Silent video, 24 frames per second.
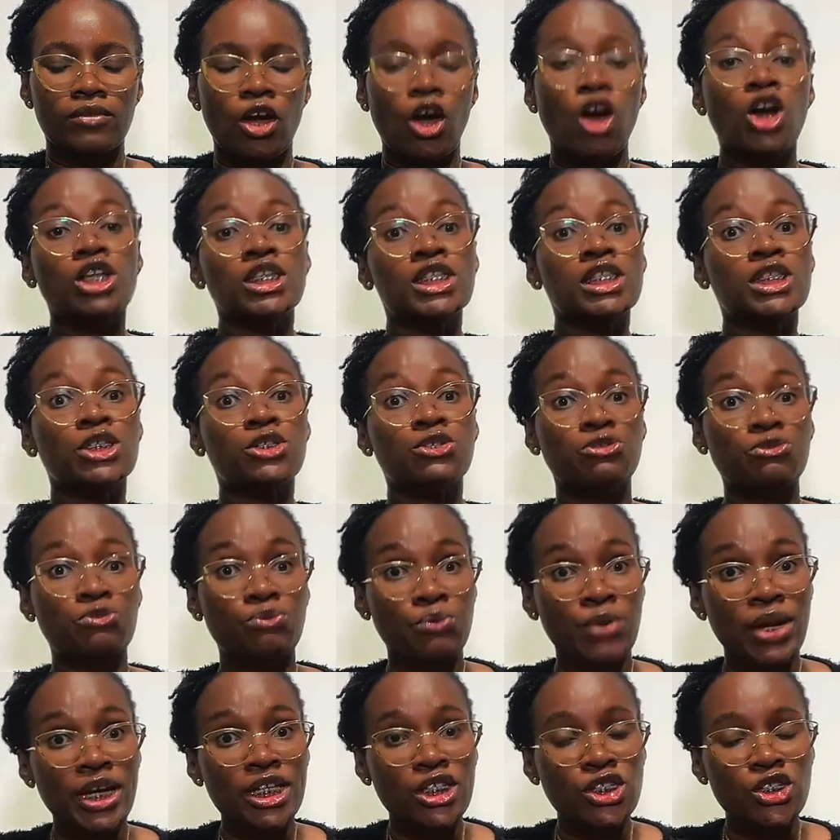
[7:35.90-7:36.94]

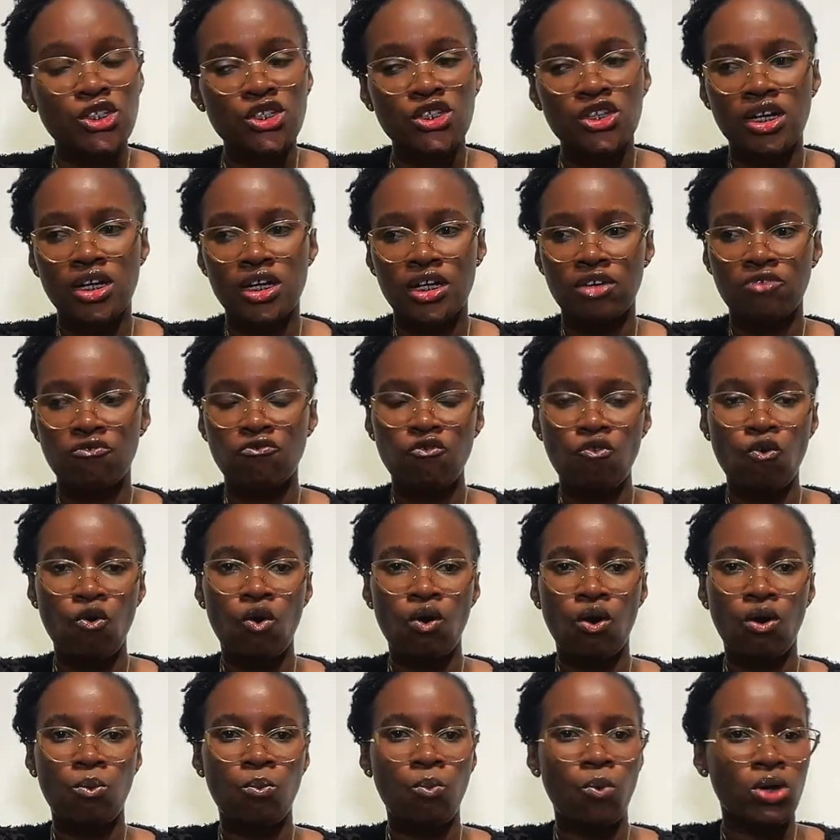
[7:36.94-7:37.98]
consideration
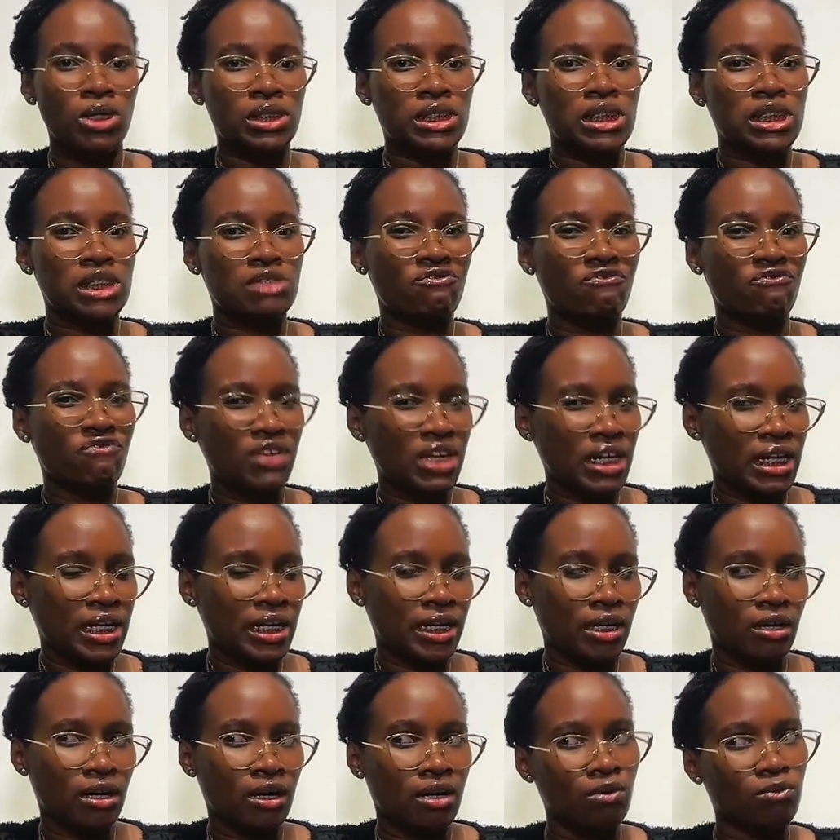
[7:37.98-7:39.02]
for one's
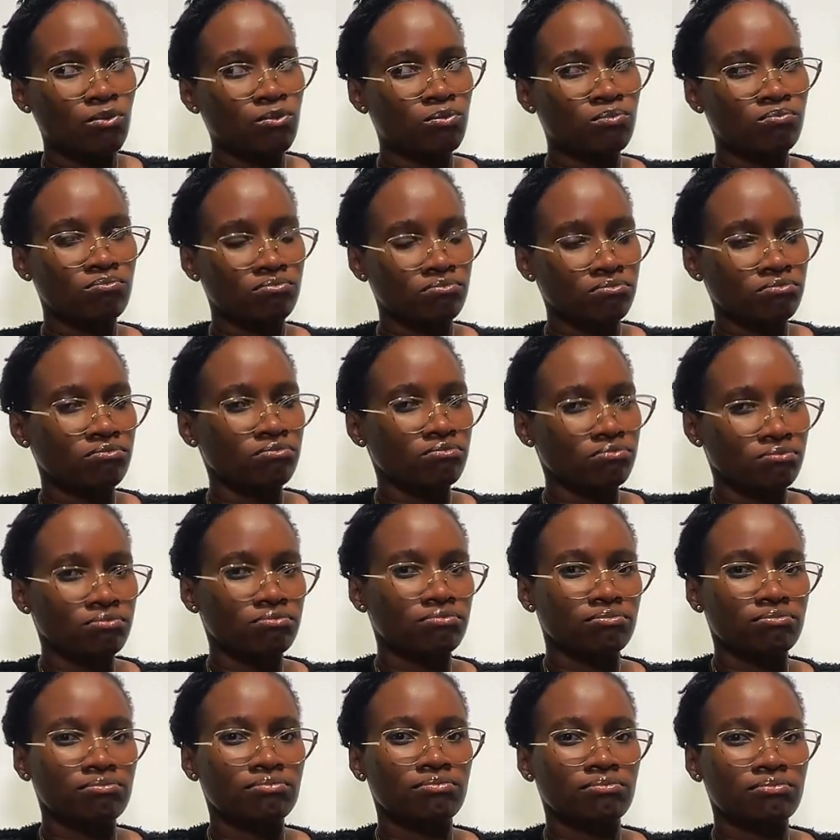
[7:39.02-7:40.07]
feeling.
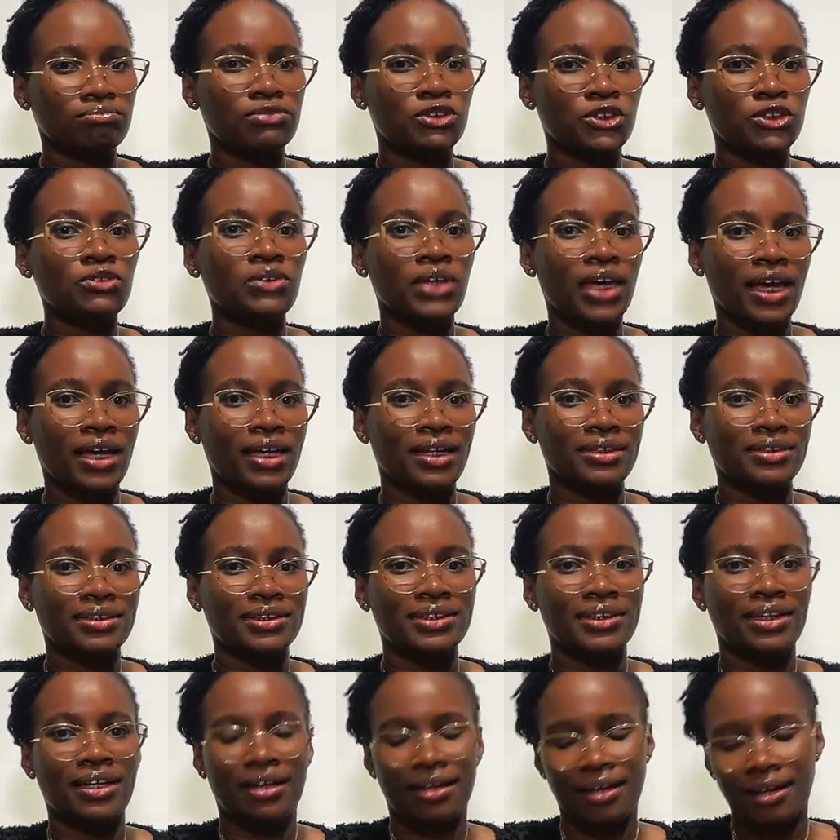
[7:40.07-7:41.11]
Do you get?
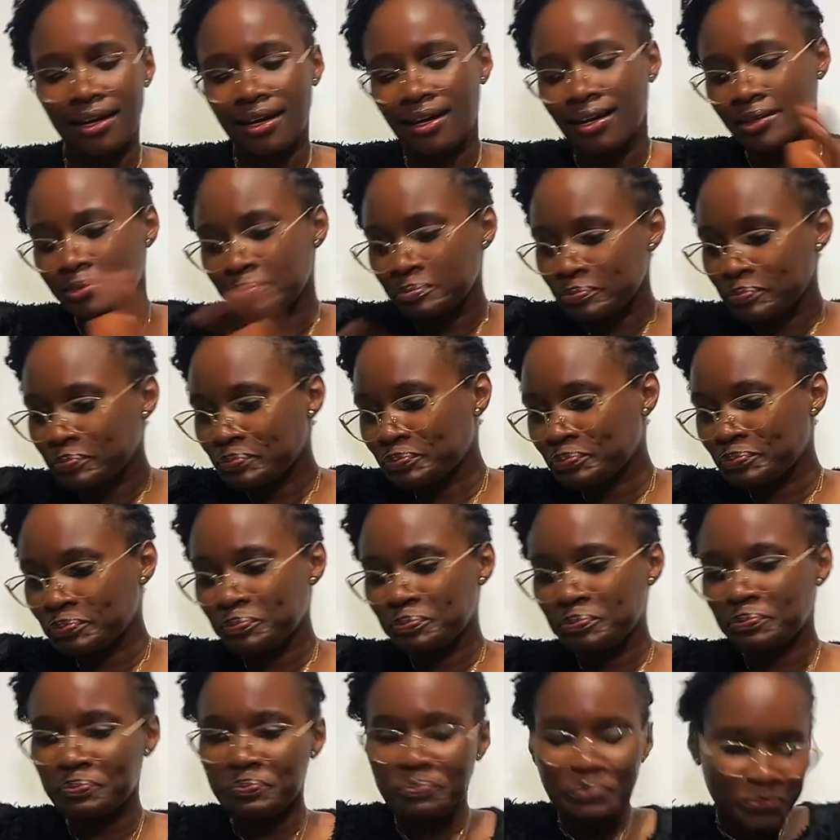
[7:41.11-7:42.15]

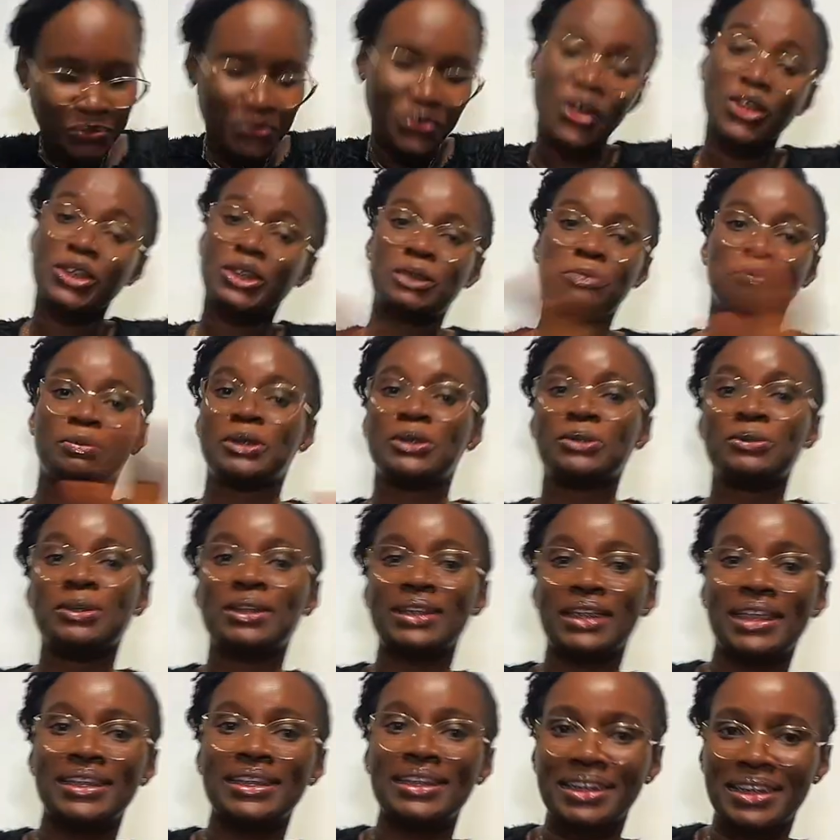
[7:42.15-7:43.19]
Not to be so
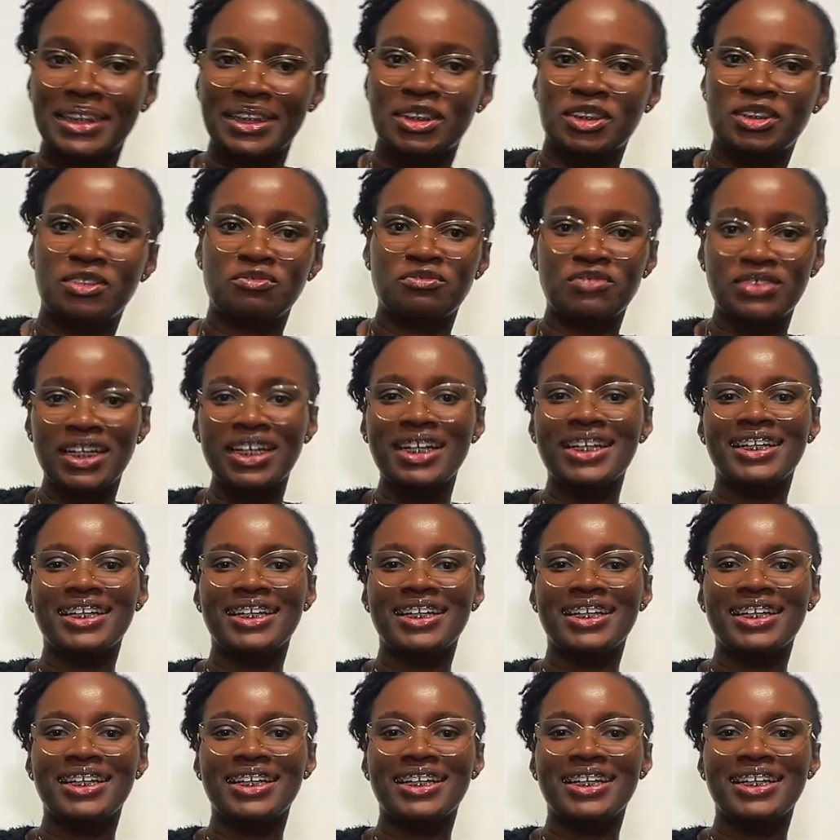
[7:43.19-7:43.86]
sensitive.